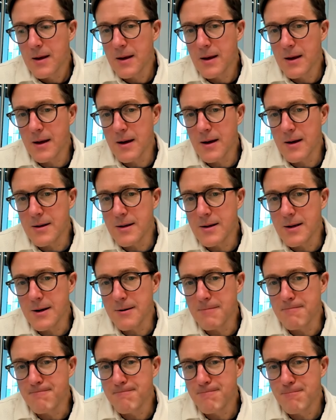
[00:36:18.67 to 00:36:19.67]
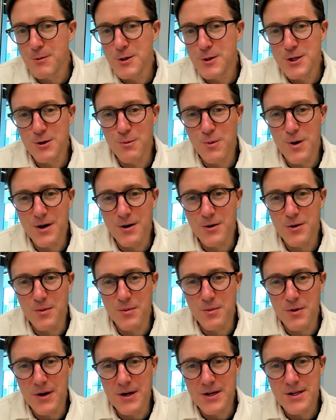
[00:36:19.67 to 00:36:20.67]
And um, we should want
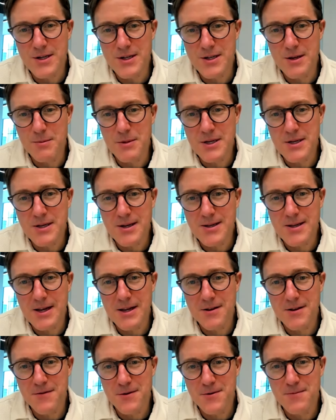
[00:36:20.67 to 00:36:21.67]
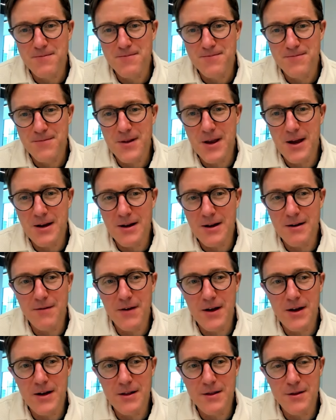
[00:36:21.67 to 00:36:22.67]
corporations to be successful at innovating.